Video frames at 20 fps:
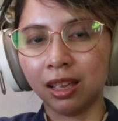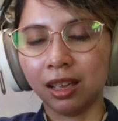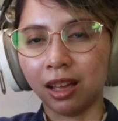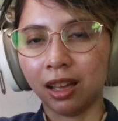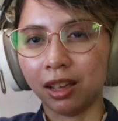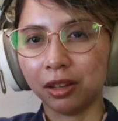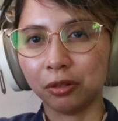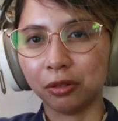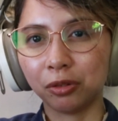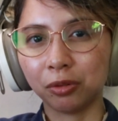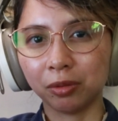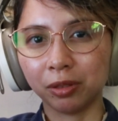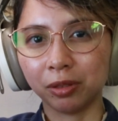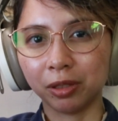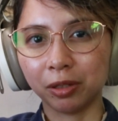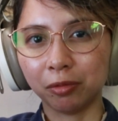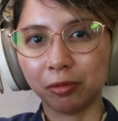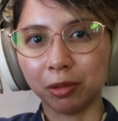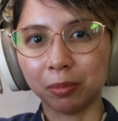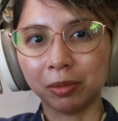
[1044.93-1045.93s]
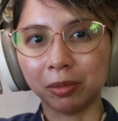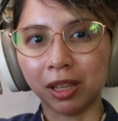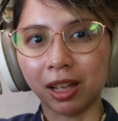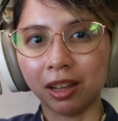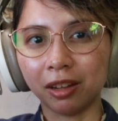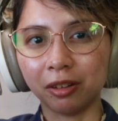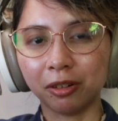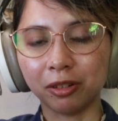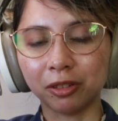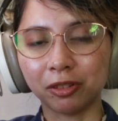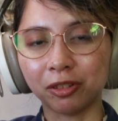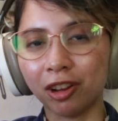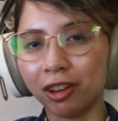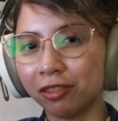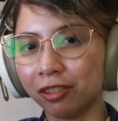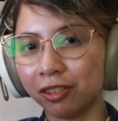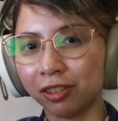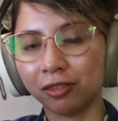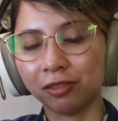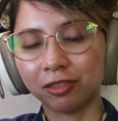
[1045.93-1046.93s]
I usually reply, or try
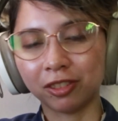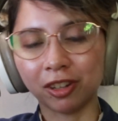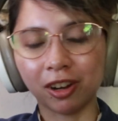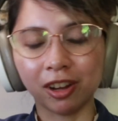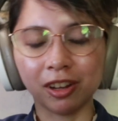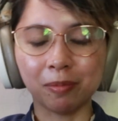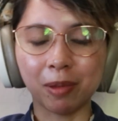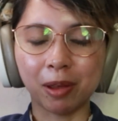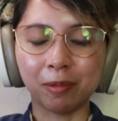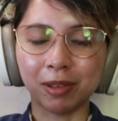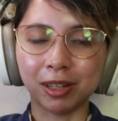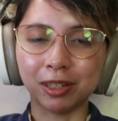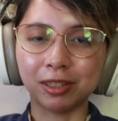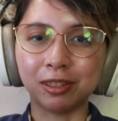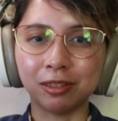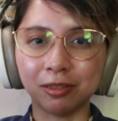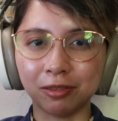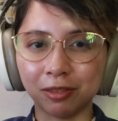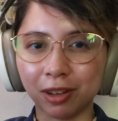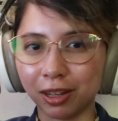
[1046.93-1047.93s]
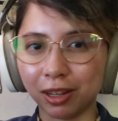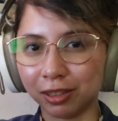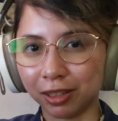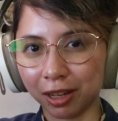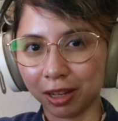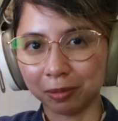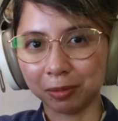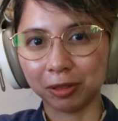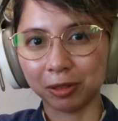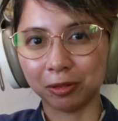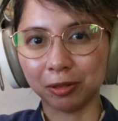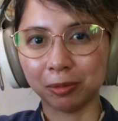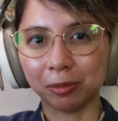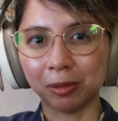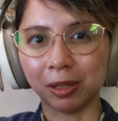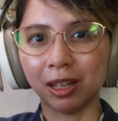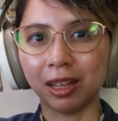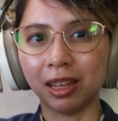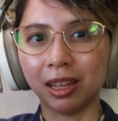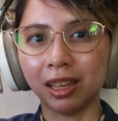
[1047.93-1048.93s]
my best to find time to
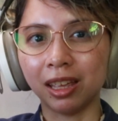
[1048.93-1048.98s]
reply.